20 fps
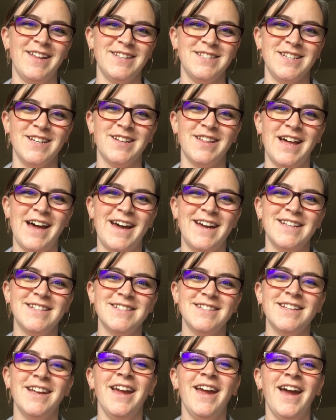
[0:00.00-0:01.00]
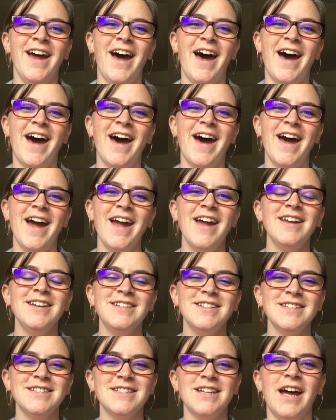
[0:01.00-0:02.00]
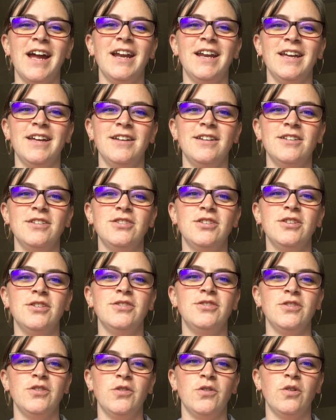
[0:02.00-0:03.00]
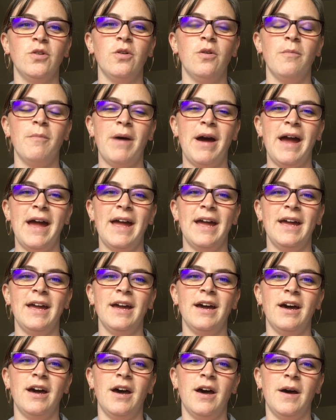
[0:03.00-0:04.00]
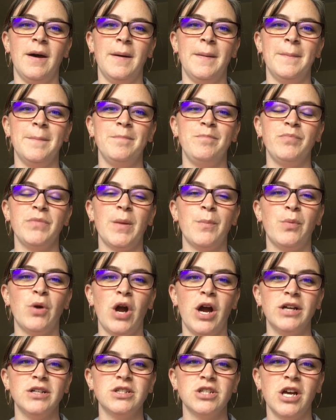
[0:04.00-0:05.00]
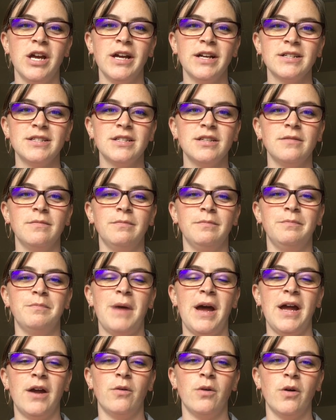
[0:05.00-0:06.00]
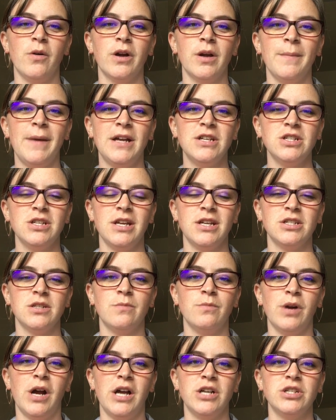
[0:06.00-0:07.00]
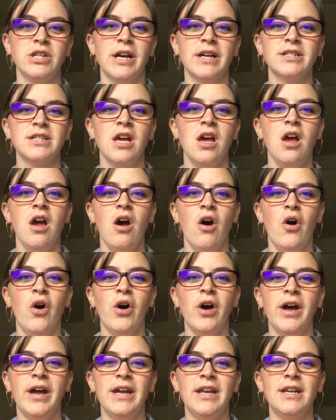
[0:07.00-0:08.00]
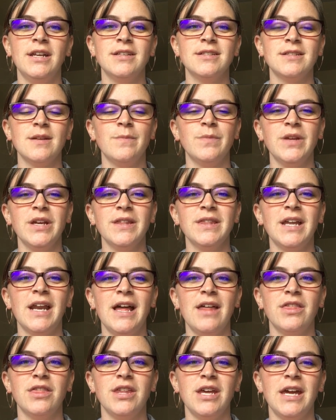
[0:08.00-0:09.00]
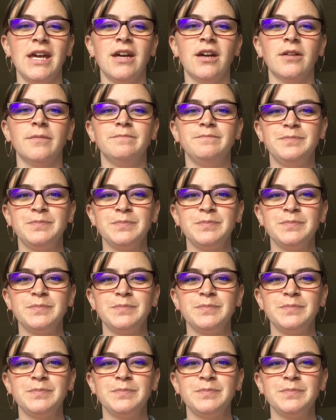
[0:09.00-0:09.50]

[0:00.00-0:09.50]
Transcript: psychology class, I decided to do my project, my heroic imagination project, on something that I think